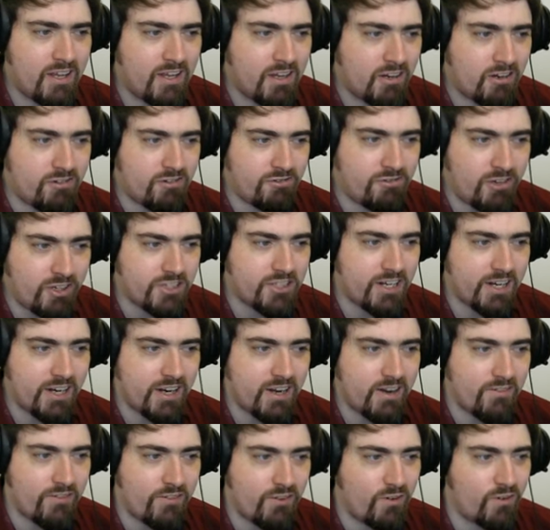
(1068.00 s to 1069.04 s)

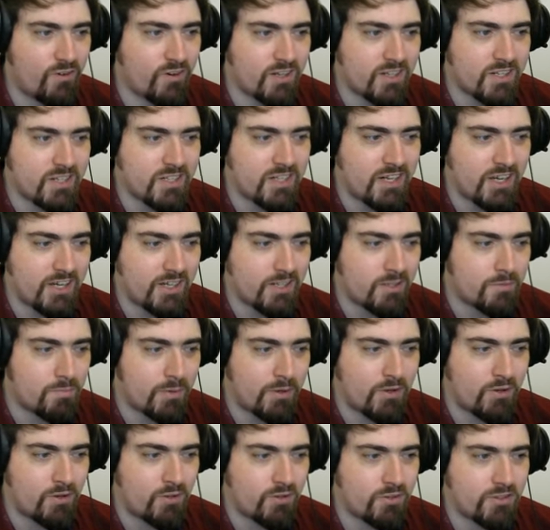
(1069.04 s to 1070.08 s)
crushing for Gezeit,
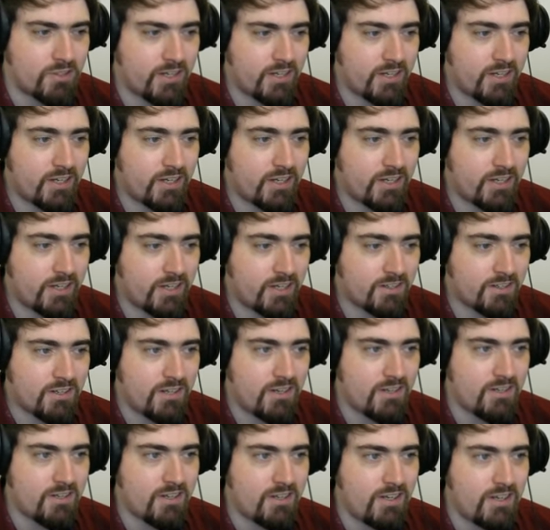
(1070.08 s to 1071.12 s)
because
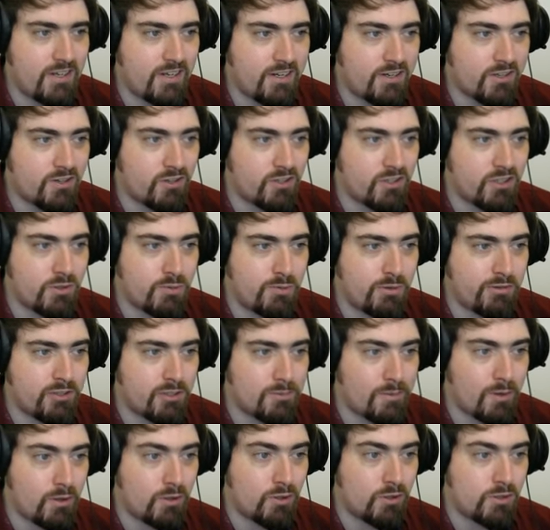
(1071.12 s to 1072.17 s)
suddenly he's got to worry
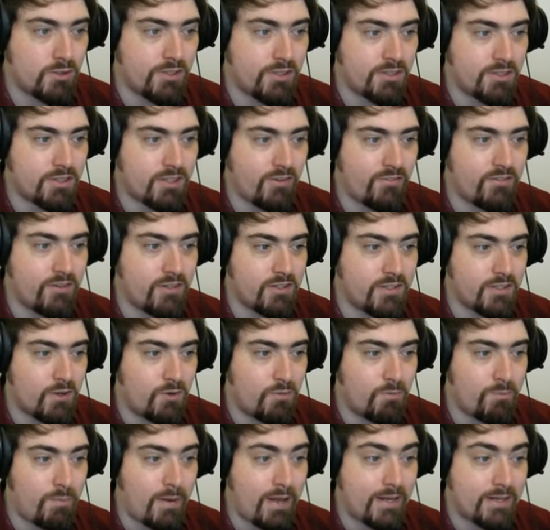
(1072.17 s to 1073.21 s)
about all the stuff in his
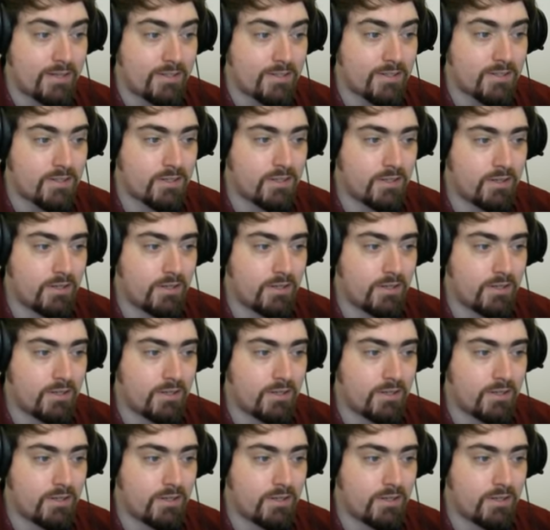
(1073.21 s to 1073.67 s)
own base.